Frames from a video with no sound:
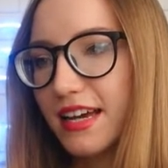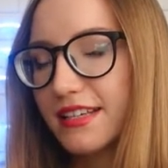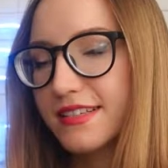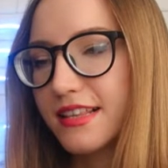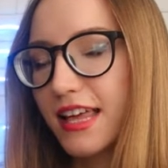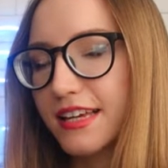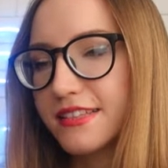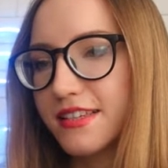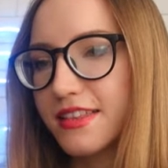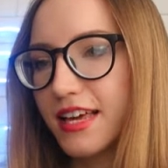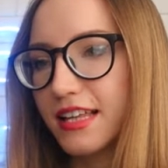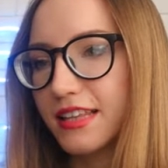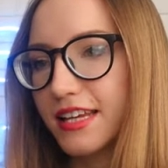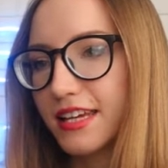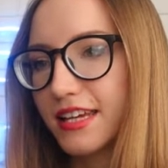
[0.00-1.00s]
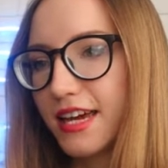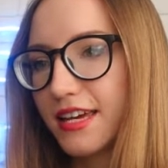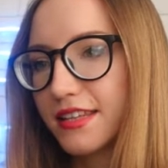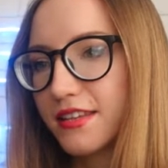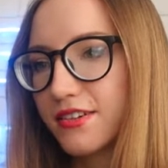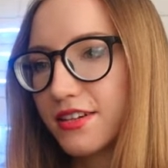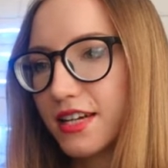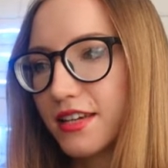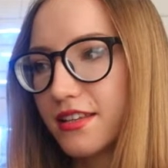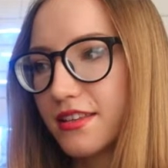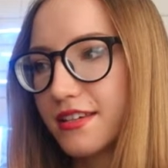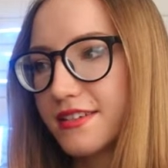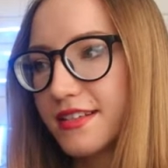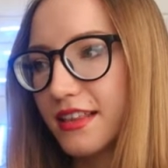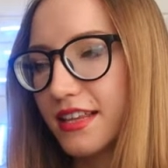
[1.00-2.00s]
Selecting the alligator in
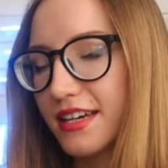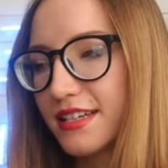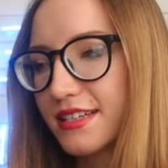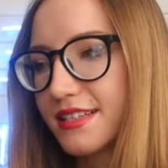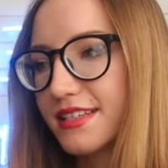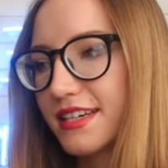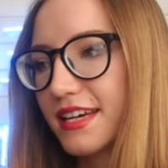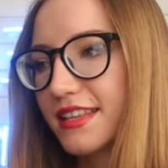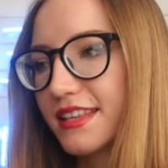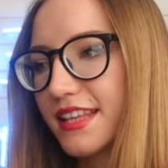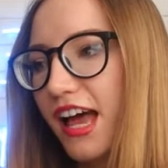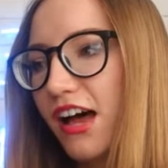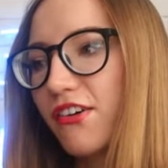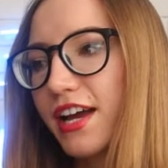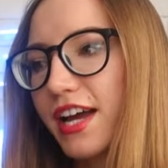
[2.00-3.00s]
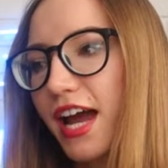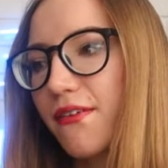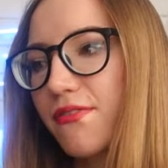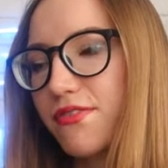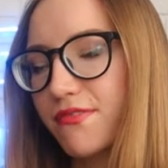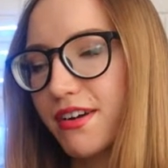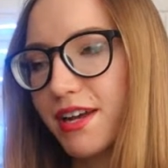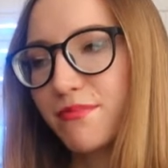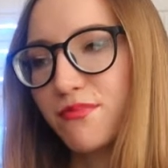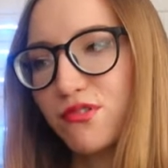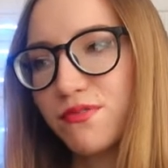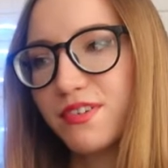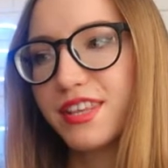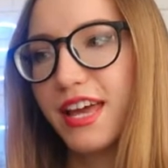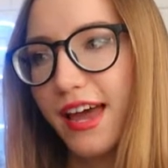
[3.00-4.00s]
this list, and now I have 3
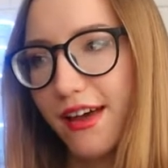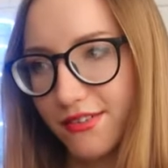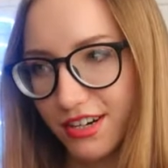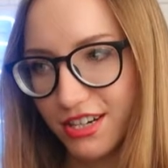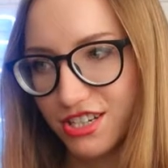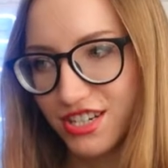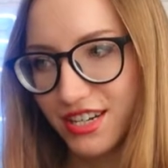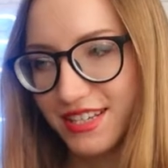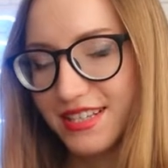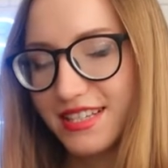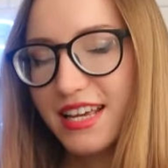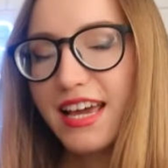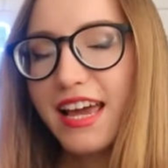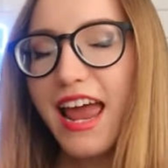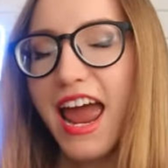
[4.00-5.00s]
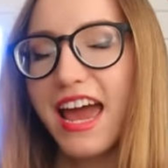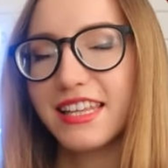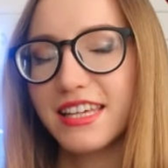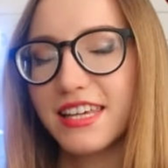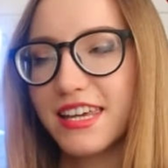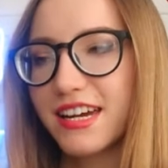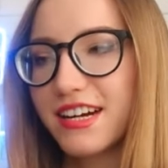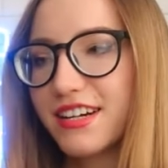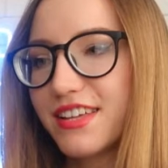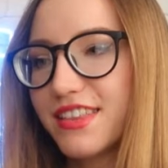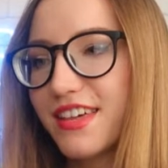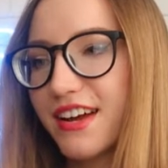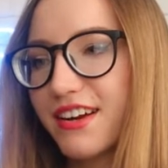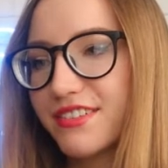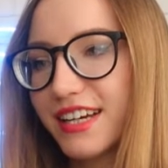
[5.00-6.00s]
moving averages. And here
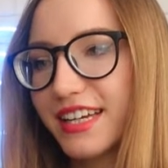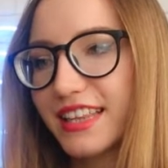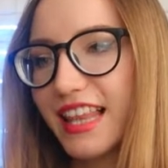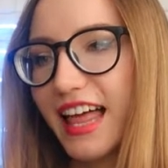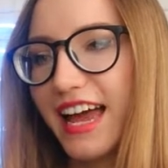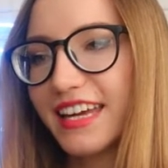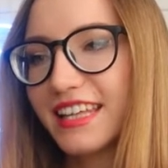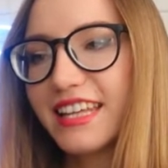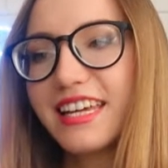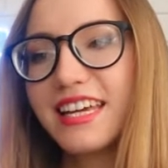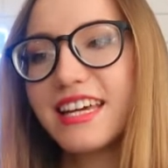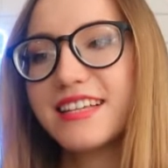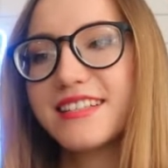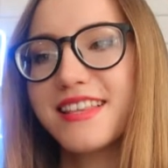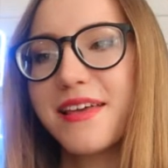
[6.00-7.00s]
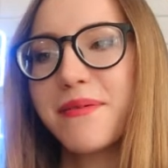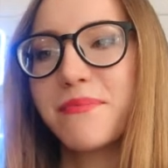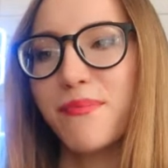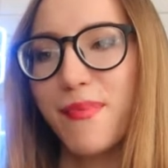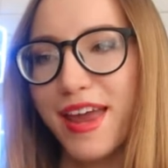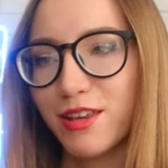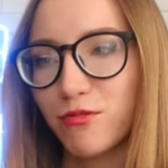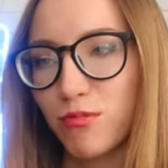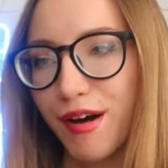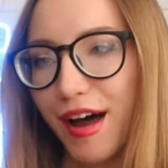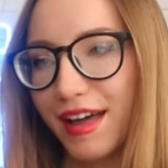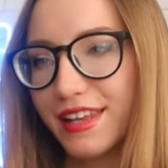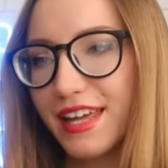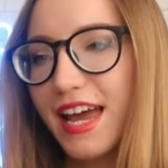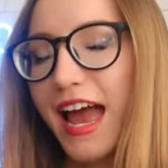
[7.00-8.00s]
the green line is the main
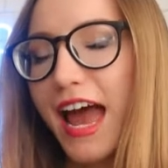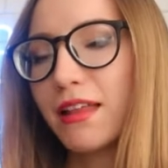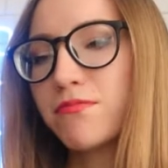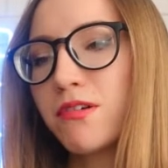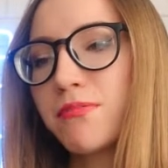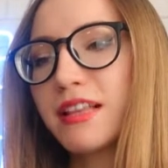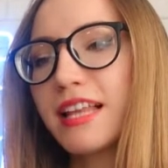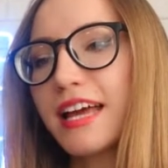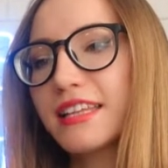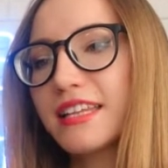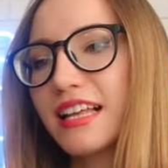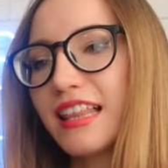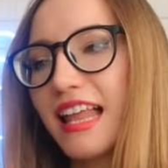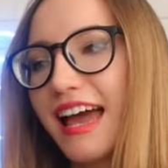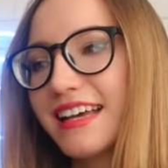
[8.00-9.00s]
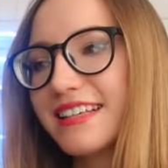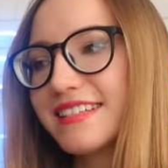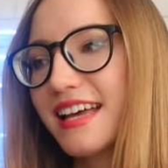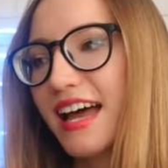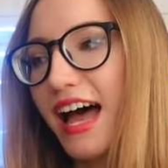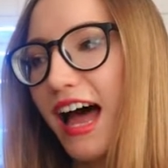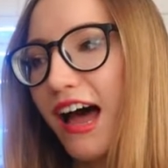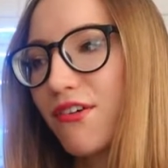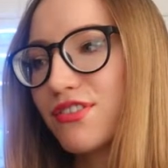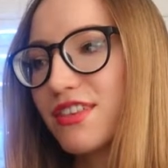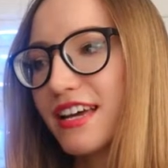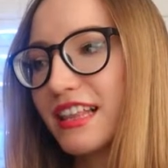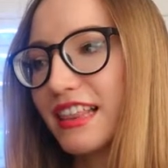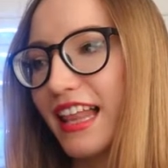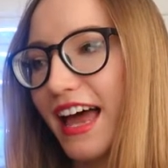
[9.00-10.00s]
one, and we will analyze how
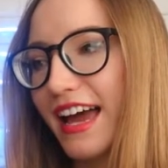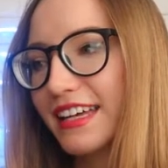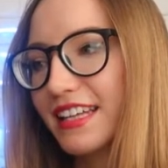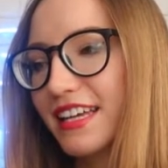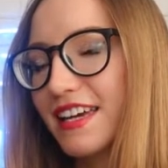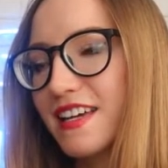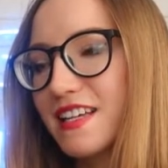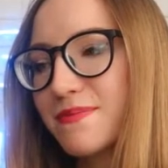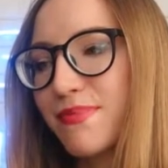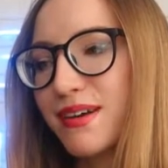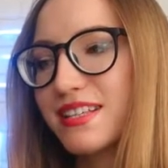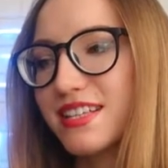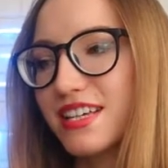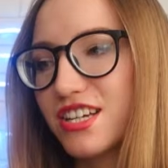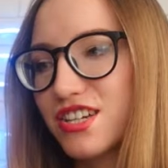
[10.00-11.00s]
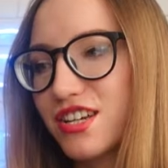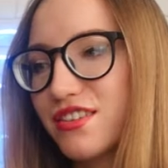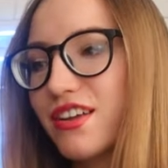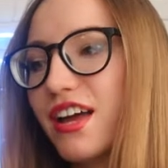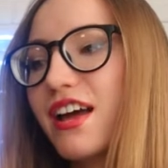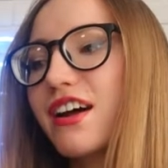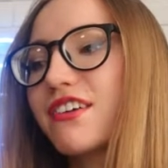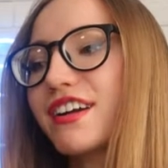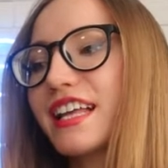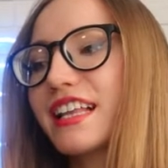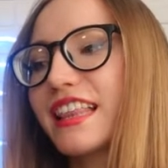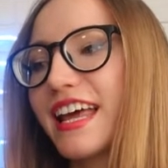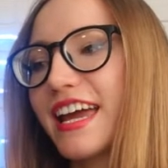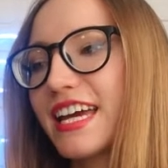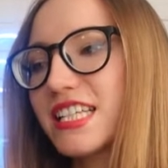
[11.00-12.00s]
the line is positioned
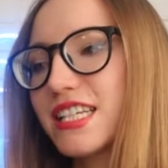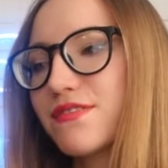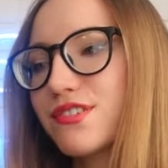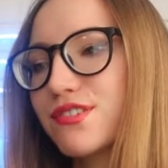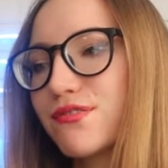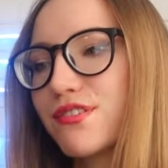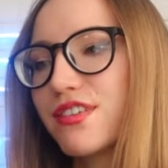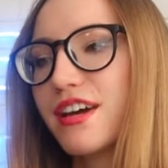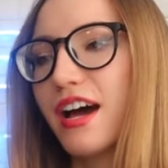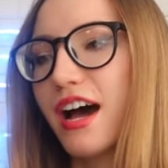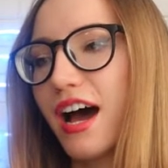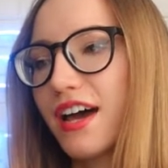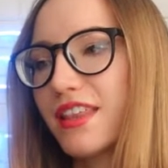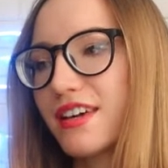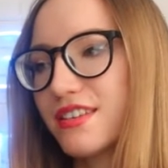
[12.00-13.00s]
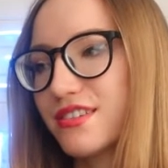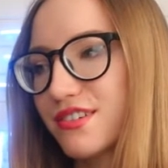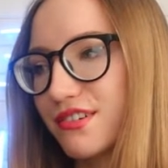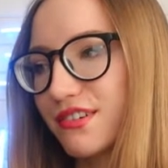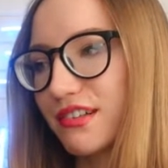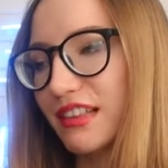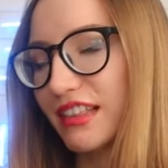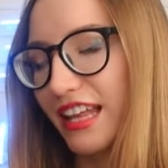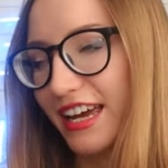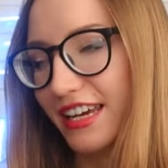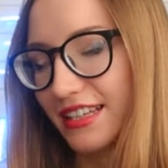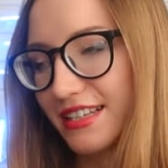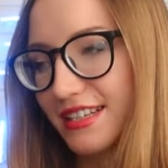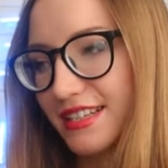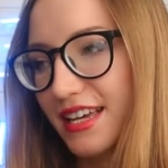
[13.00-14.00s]
relative to the other 2
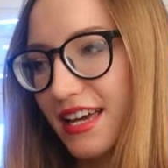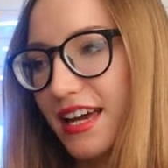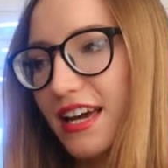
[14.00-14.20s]
lines.